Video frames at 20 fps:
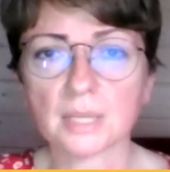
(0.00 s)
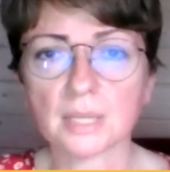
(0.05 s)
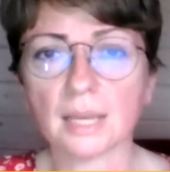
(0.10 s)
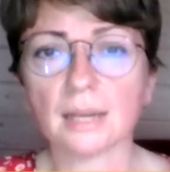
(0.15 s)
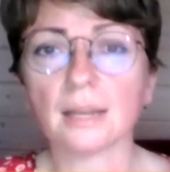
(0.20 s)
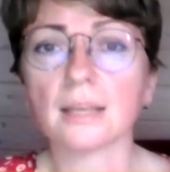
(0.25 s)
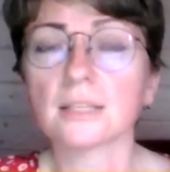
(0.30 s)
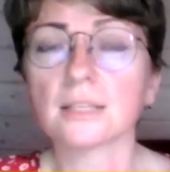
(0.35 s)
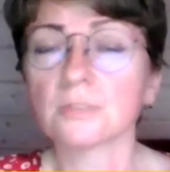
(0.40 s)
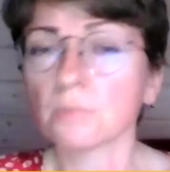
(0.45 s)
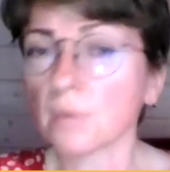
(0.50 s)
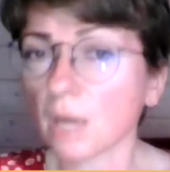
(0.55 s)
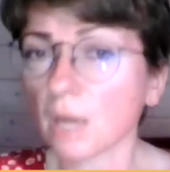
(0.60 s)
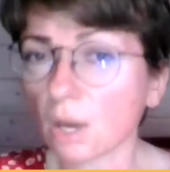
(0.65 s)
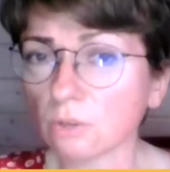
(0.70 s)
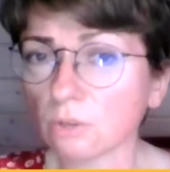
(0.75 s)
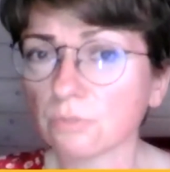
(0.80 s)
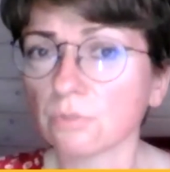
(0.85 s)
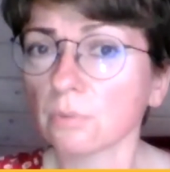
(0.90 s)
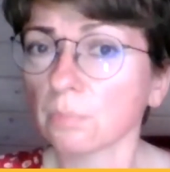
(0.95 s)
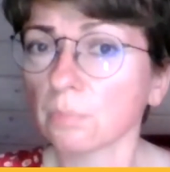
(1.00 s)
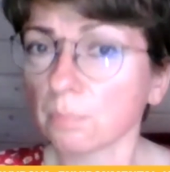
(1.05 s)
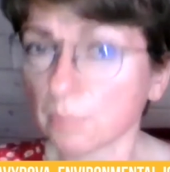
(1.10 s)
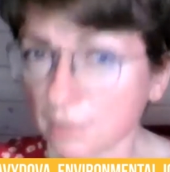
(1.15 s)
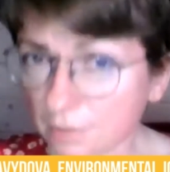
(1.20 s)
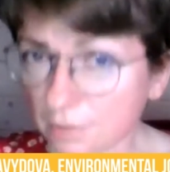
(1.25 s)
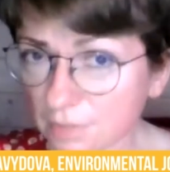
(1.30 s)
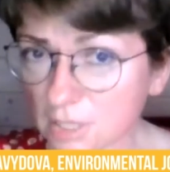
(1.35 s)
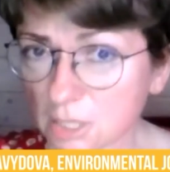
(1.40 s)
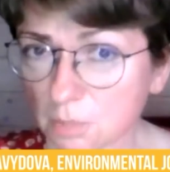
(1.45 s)
and as we heard from
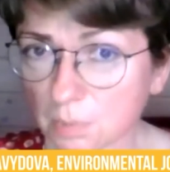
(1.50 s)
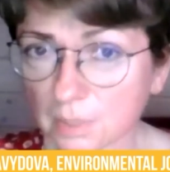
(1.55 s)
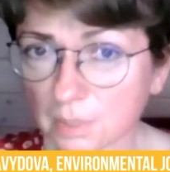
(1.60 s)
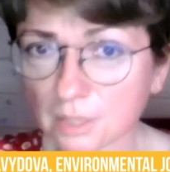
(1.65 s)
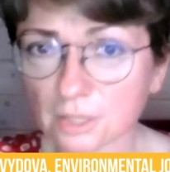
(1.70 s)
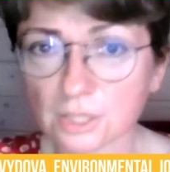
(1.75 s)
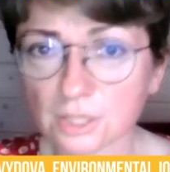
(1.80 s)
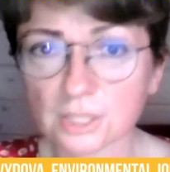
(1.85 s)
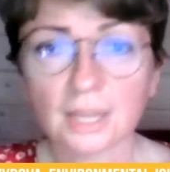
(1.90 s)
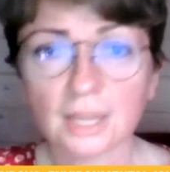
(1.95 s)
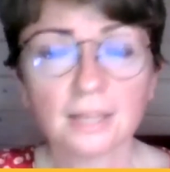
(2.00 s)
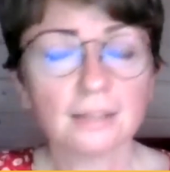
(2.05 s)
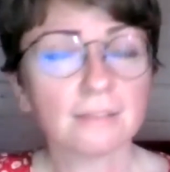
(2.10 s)
previous speakers,